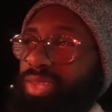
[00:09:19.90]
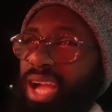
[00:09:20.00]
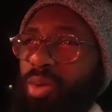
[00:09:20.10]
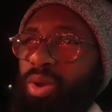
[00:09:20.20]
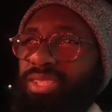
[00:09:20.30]

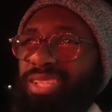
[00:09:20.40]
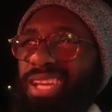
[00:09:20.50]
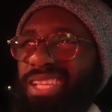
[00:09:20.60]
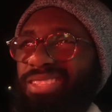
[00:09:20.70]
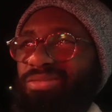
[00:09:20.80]
I wasted
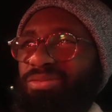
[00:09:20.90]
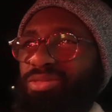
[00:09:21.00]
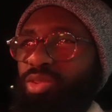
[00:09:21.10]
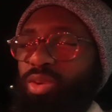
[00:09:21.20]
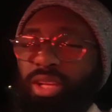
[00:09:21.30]
like
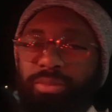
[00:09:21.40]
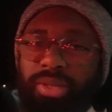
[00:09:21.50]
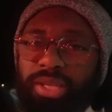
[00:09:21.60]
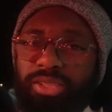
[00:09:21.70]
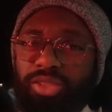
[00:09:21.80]
20
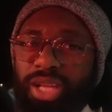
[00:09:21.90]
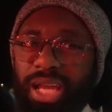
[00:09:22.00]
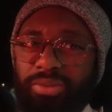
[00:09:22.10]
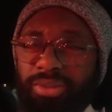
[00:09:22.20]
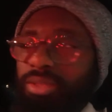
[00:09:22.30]
minutes
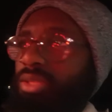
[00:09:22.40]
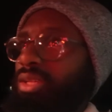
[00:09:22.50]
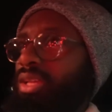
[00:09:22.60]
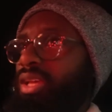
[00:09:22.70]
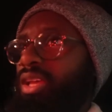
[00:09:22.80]
driving.
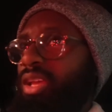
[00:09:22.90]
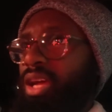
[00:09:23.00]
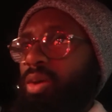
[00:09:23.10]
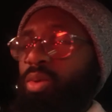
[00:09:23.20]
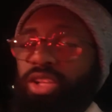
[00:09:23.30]

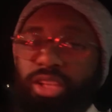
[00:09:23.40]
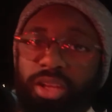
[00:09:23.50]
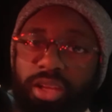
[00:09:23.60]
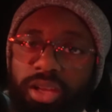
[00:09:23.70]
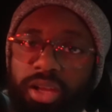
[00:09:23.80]
I was
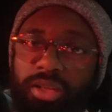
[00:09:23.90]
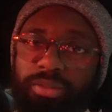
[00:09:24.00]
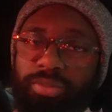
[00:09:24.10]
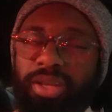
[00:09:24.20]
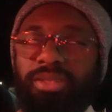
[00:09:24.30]
gonna cook,
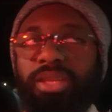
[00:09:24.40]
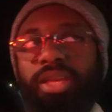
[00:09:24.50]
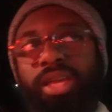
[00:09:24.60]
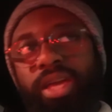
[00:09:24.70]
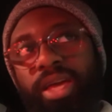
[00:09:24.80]
but I was
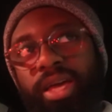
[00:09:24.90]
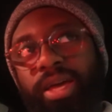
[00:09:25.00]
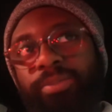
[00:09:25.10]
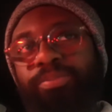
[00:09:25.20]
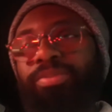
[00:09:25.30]
like,
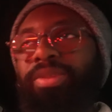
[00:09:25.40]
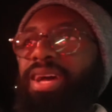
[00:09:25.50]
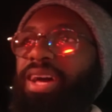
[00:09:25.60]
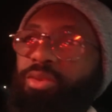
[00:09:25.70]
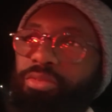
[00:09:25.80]
yeah,
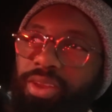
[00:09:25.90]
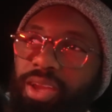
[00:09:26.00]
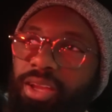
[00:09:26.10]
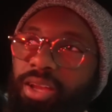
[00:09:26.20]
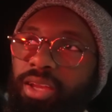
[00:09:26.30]
I don't feel
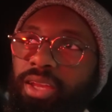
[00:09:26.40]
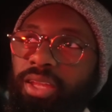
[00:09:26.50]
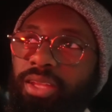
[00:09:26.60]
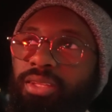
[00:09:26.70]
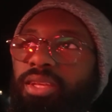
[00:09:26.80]
like
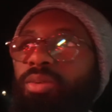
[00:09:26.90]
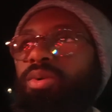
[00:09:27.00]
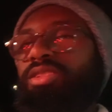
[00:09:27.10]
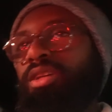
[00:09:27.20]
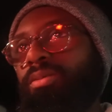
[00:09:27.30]
cooking. I
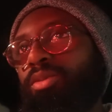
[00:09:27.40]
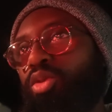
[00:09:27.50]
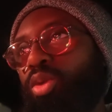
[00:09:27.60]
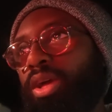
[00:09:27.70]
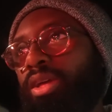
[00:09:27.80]
want something
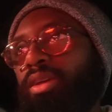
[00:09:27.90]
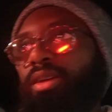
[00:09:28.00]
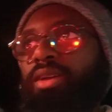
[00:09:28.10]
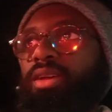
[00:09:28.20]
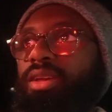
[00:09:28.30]
quick.
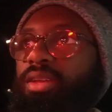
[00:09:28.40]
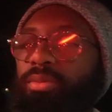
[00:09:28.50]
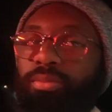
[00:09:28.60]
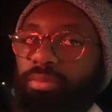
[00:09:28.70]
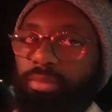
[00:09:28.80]

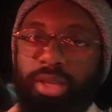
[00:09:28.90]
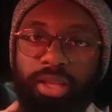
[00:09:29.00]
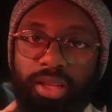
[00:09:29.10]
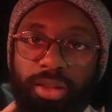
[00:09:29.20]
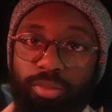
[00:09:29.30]

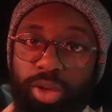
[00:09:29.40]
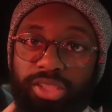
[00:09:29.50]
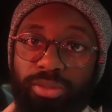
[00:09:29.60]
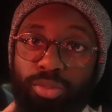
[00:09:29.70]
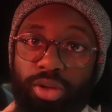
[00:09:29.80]
Ended up
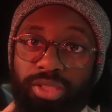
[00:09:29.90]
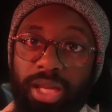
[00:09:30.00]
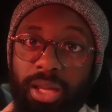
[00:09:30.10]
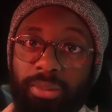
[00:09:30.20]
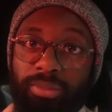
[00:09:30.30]
wasting more
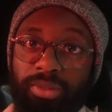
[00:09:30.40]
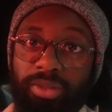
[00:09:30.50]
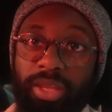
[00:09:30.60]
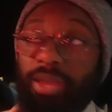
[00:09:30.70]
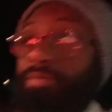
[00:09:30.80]
time
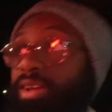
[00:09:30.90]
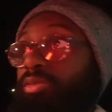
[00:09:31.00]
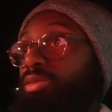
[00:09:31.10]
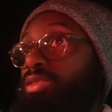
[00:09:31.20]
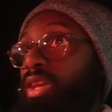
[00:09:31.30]
than if I
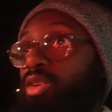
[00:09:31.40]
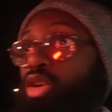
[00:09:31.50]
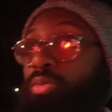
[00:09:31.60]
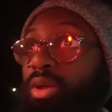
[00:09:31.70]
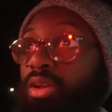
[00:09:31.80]
stayed
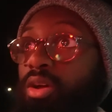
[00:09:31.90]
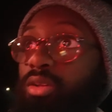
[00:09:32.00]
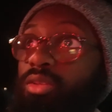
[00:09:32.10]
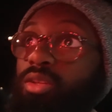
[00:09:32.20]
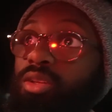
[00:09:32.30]
home and
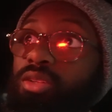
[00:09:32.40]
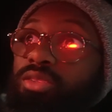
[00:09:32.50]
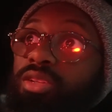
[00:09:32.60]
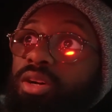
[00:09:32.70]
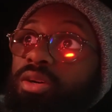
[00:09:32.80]
cooked.
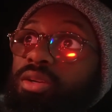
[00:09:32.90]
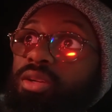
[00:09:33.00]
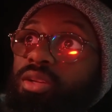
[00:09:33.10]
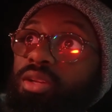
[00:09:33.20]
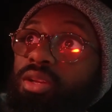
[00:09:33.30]
So,
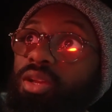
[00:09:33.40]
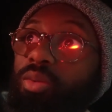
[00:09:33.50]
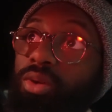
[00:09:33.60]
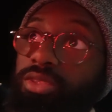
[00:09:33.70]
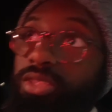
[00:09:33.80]

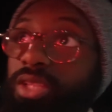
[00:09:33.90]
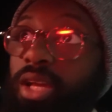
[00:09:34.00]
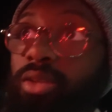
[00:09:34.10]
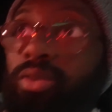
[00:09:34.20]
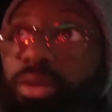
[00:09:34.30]
what is this
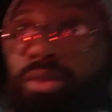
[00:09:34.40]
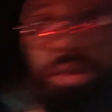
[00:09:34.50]
guy doing?